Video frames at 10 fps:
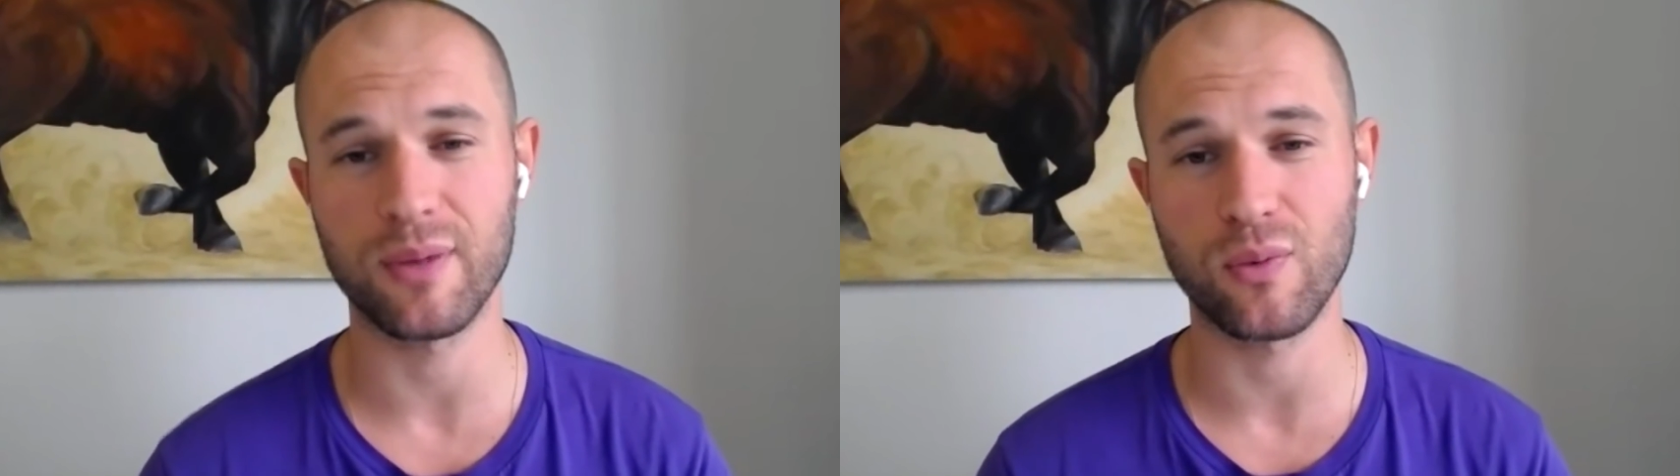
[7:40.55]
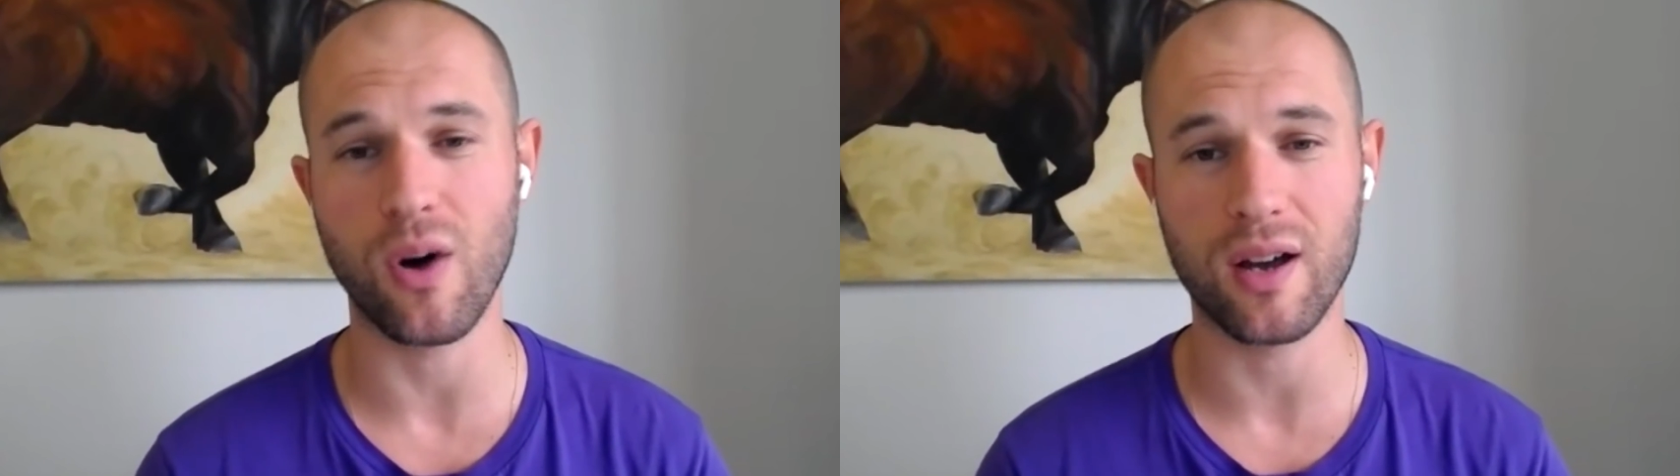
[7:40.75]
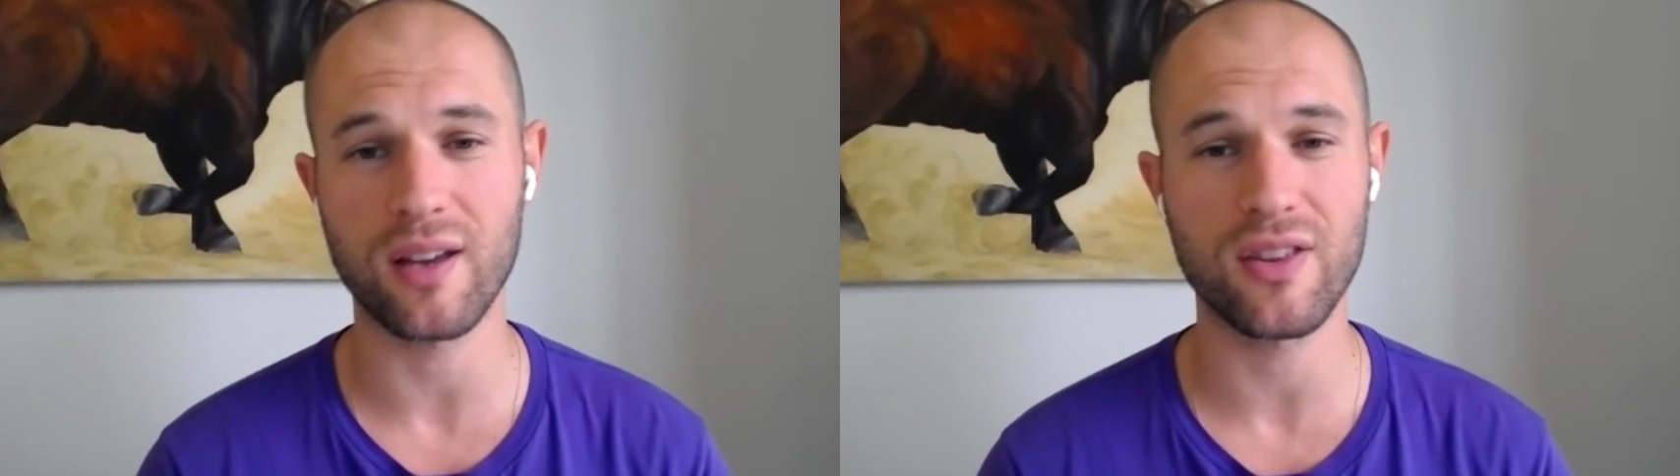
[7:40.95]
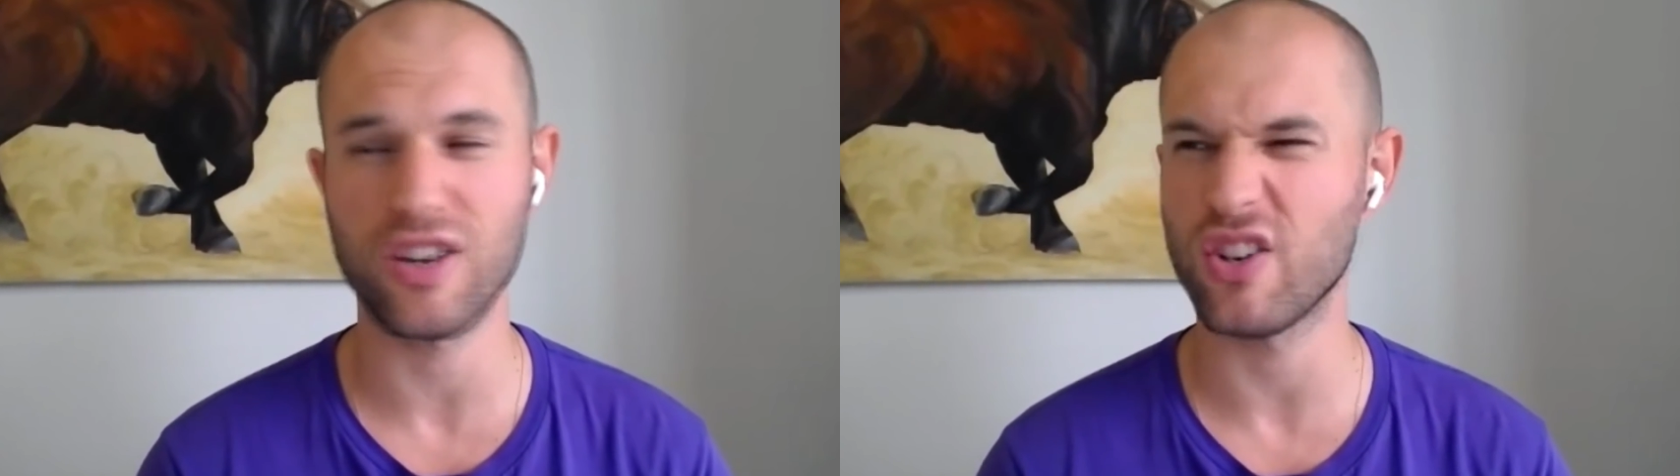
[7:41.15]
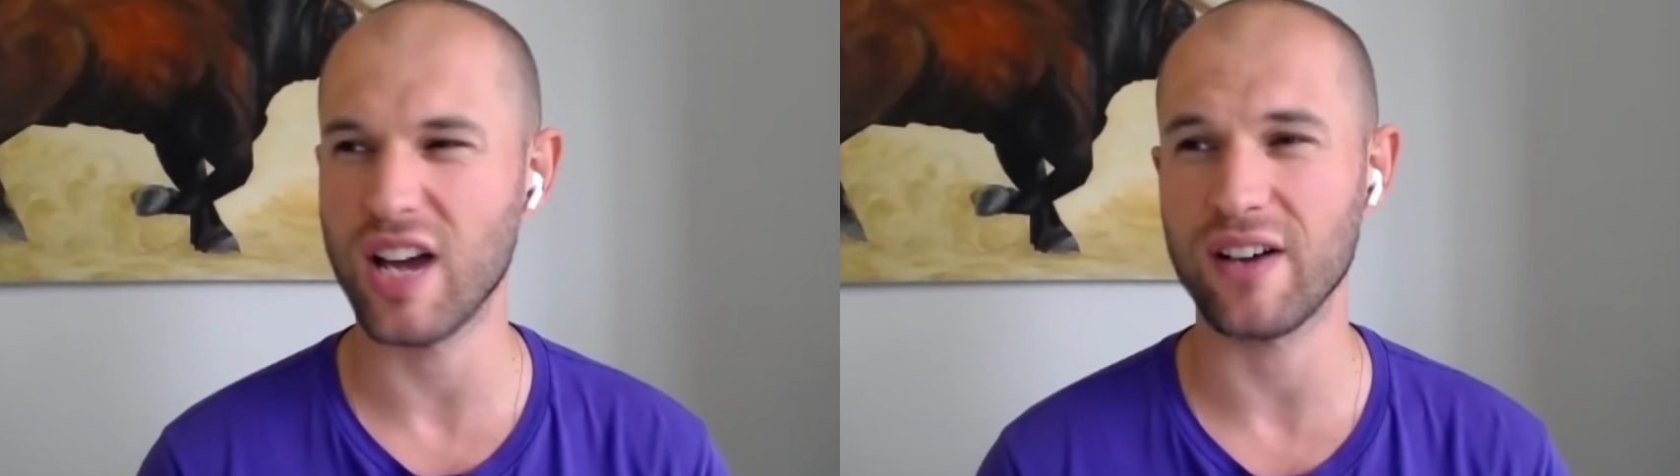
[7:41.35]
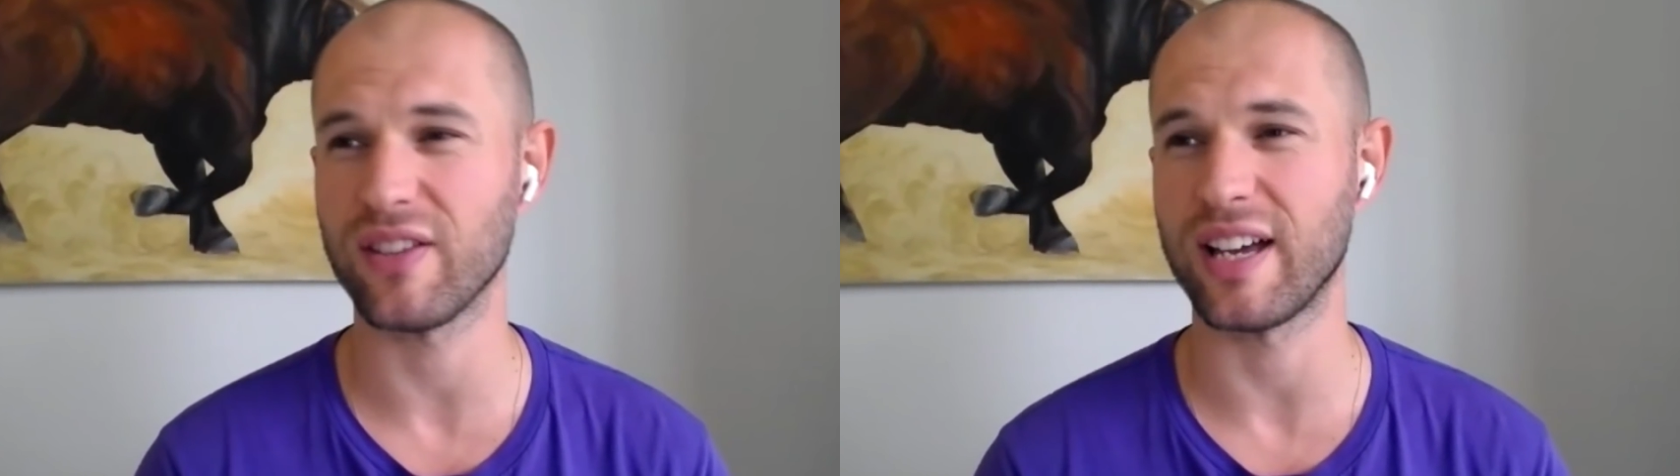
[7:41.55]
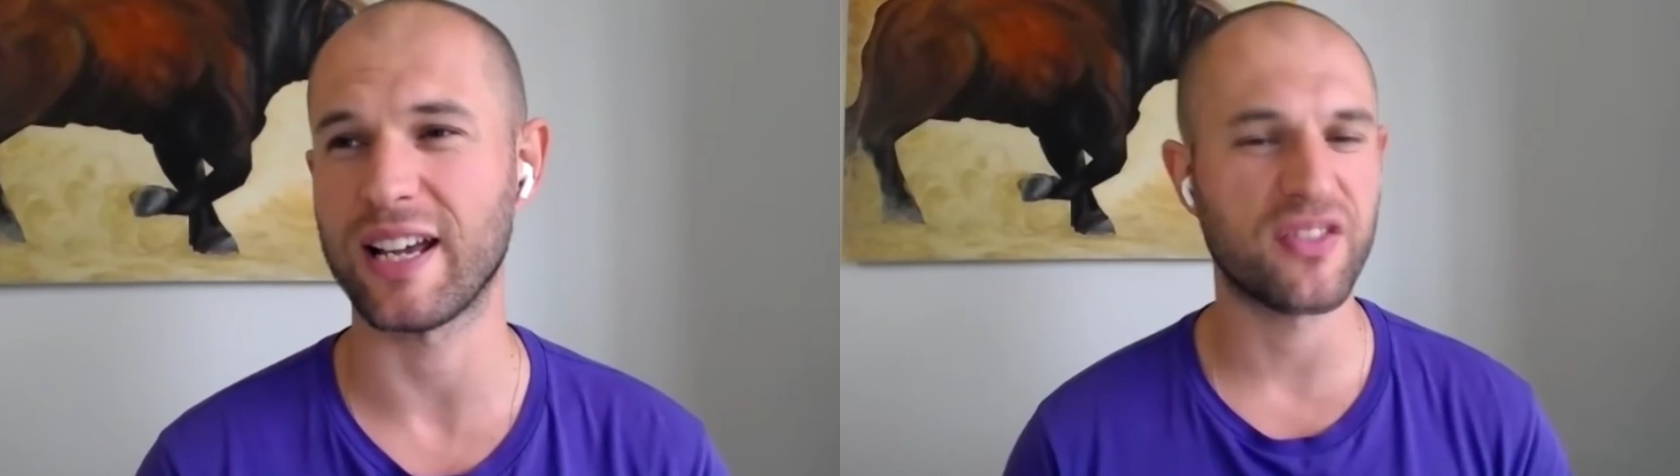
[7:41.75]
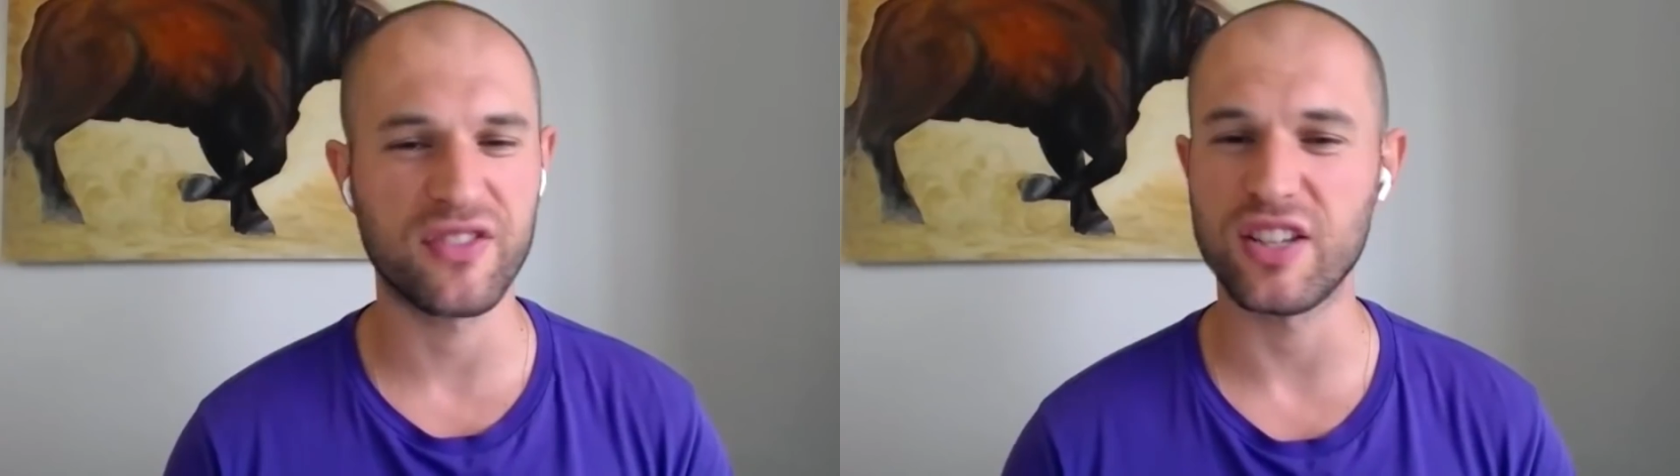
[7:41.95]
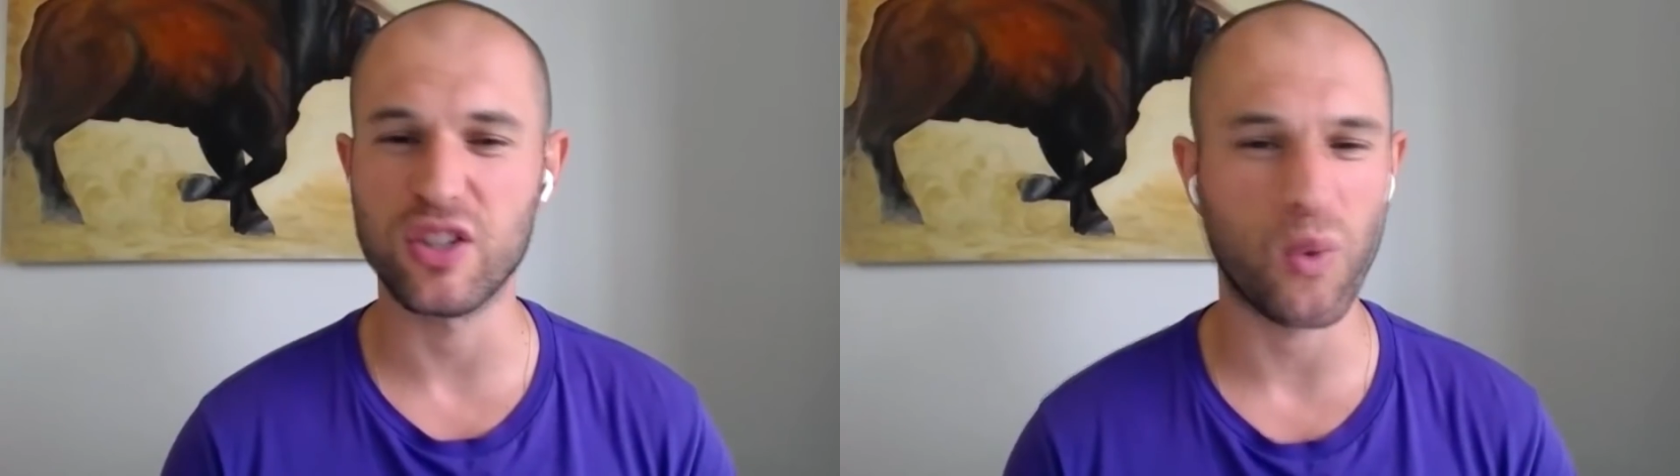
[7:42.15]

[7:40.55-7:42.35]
you'd walk in there and you'd have 15,